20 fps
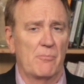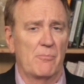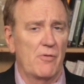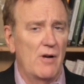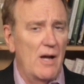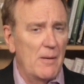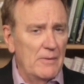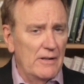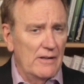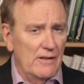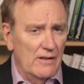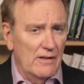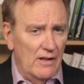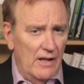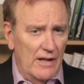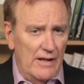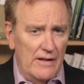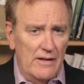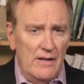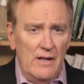prominently
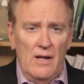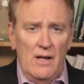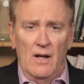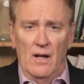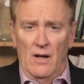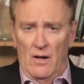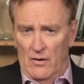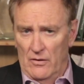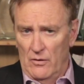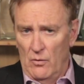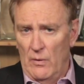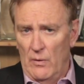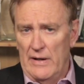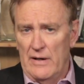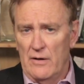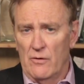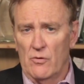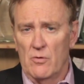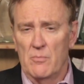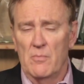lay on the
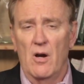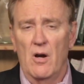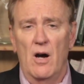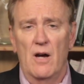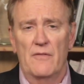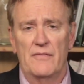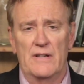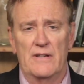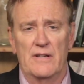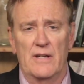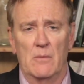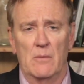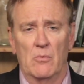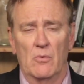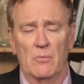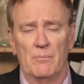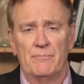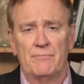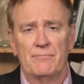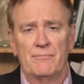waiting room coffee table.